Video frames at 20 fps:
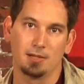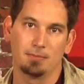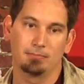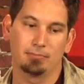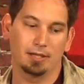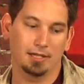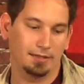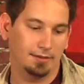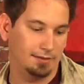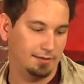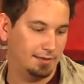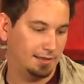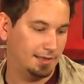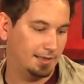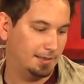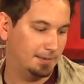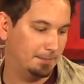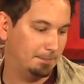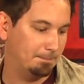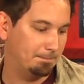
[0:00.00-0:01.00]
but
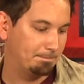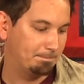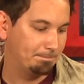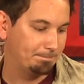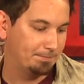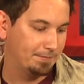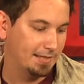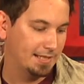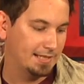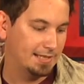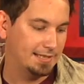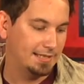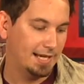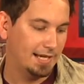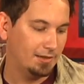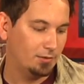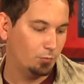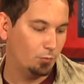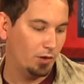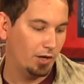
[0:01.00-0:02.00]
um,
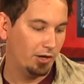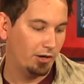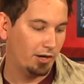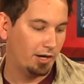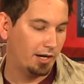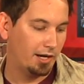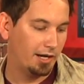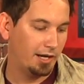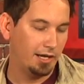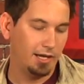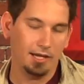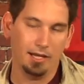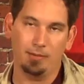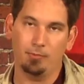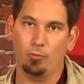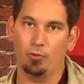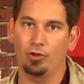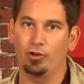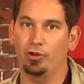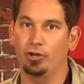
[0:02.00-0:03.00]
that's where I am
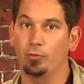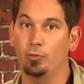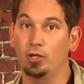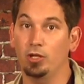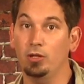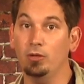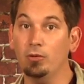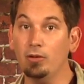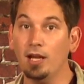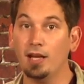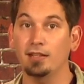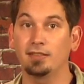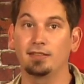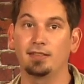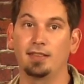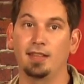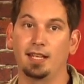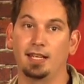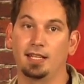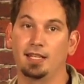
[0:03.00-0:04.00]
wondering what you guys
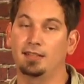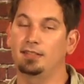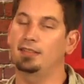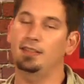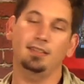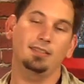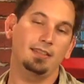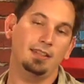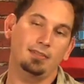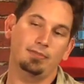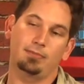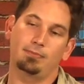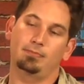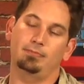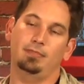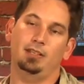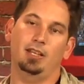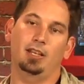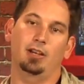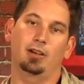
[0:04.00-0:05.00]
think. Is this even,
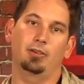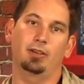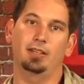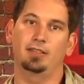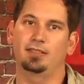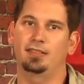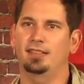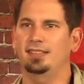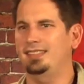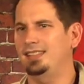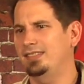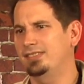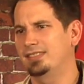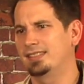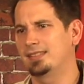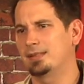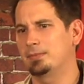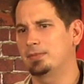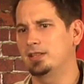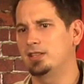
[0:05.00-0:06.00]
you know, is this even
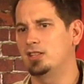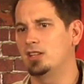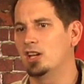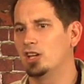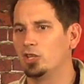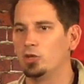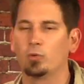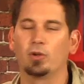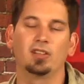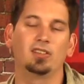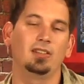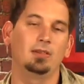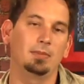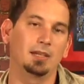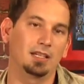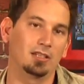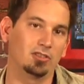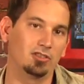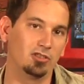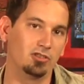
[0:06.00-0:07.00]
something you want to see me
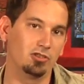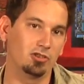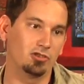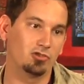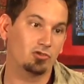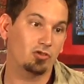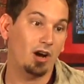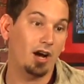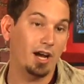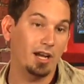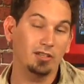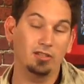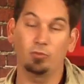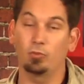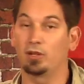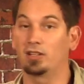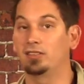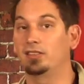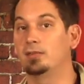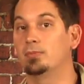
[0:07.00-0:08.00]
continue to try? Do you
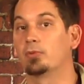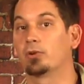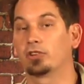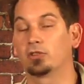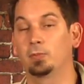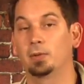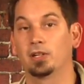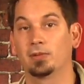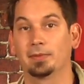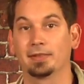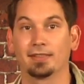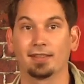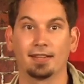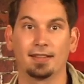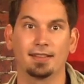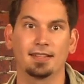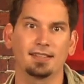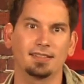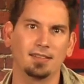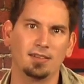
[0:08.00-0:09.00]
want to see more experiments like
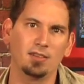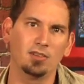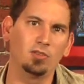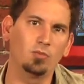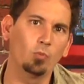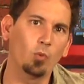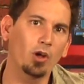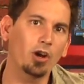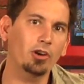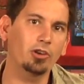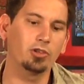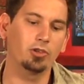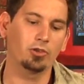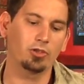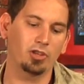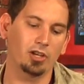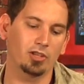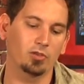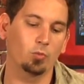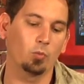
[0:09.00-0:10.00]
this? And what are your
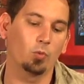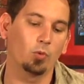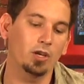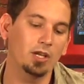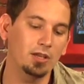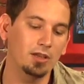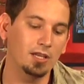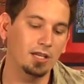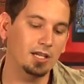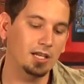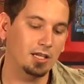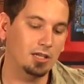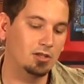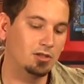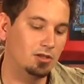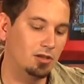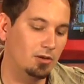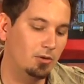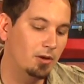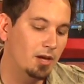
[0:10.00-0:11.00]
thoughts? What do you think I could
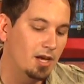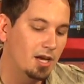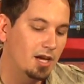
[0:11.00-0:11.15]
do